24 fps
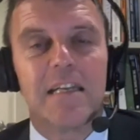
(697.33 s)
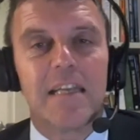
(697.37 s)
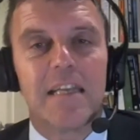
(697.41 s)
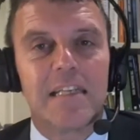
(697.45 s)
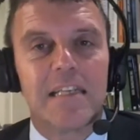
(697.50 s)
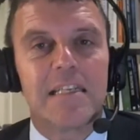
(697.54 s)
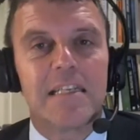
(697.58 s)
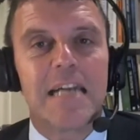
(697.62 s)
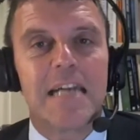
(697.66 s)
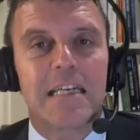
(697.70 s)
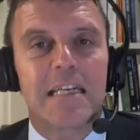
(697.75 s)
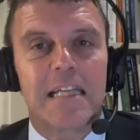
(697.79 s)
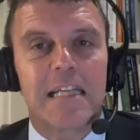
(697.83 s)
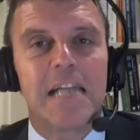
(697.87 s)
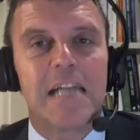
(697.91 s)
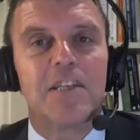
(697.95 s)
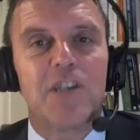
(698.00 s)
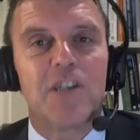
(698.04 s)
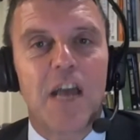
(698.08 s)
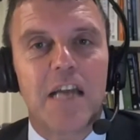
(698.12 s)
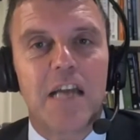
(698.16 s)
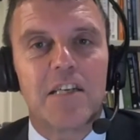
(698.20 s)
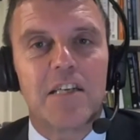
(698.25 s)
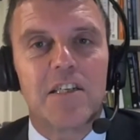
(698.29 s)
the International
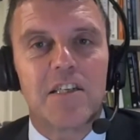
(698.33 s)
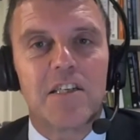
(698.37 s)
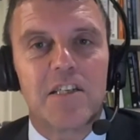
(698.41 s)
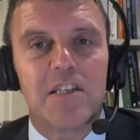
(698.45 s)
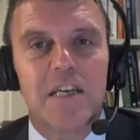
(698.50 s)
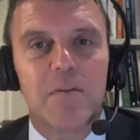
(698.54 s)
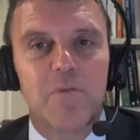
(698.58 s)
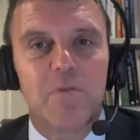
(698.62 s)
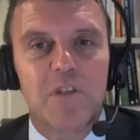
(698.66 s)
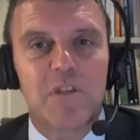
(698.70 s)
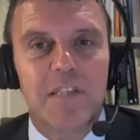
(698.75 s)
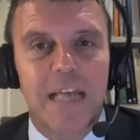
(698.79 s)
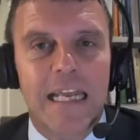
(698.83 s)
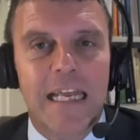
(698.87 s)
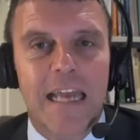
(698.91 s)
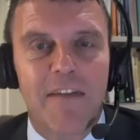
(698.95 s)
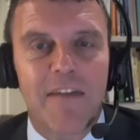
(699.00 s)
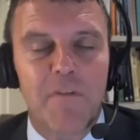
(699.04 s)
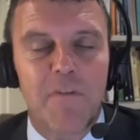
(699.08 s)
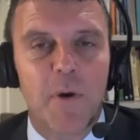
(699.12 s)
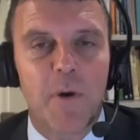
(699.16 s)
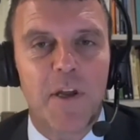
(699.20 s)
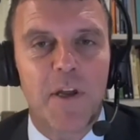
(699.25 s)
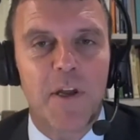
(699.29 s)
Energy Agency was telling
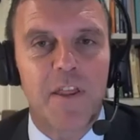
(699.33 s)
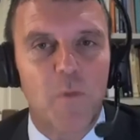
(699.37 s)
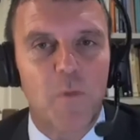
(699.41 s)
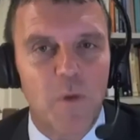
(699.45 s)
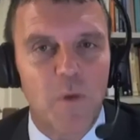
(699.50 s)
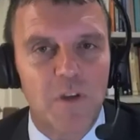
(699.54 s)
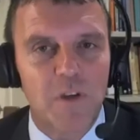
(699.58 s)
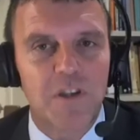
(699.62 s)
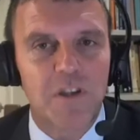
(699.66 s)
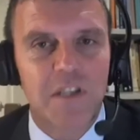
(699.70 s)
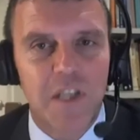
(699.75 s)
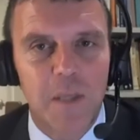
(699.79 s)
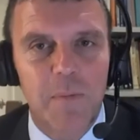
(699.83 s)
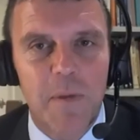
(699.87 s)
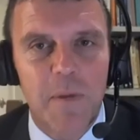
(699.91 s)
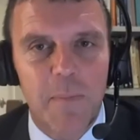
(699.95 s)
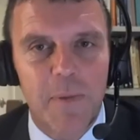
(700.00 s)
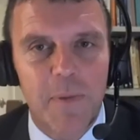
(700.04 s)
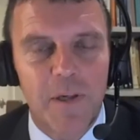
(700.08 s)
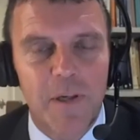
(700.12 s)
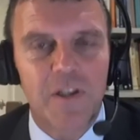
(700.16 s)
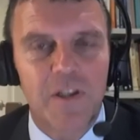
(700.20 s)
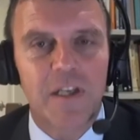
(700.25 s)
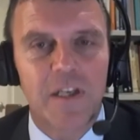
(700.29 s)
everybody that we'll still be
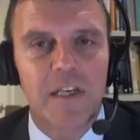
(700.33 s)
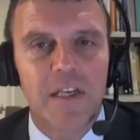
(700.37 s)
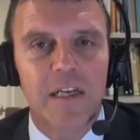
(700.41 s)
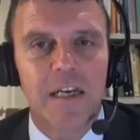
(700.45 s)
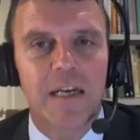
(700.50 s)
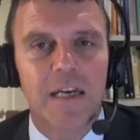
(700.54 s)
building